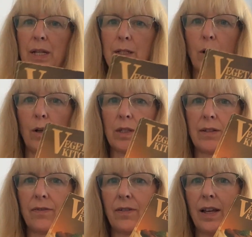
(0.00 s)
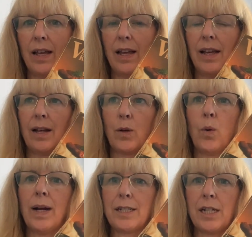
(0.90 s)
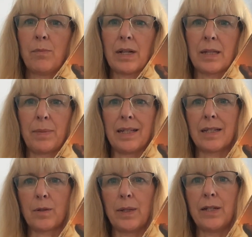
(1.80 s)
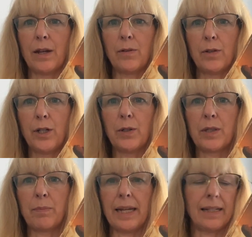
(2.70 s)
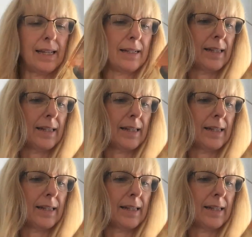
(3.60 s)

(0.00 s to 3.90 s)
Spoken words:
It's got lots of quite cheap recipes because when you don't use meat,